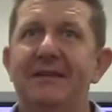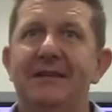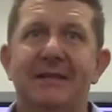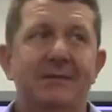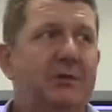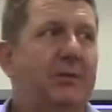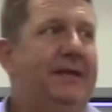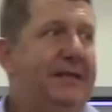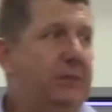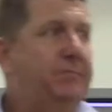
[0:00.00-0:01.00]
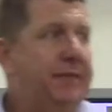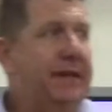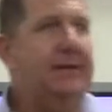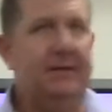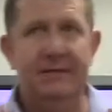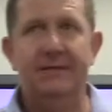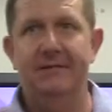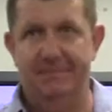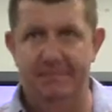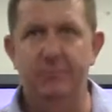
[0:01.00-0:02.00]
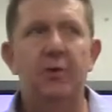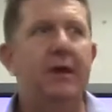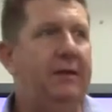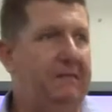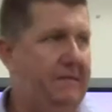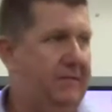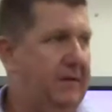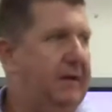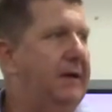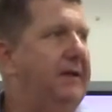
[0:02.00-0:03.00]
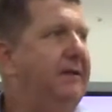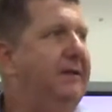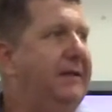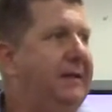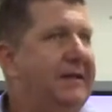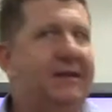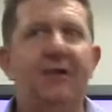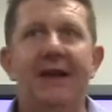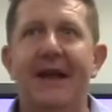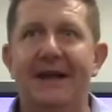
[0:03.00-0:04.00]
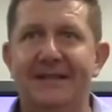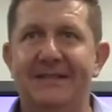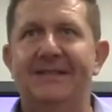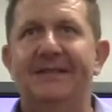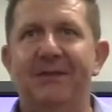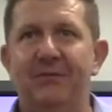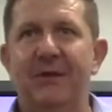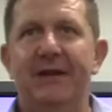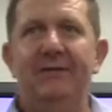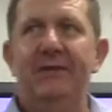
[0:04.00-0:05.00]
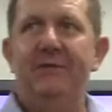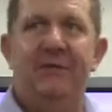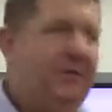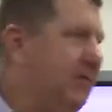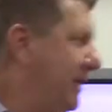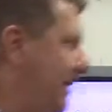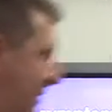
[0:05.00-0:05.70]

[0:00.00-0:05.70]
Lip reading: sometimes we need to breathe, okay? Relax. When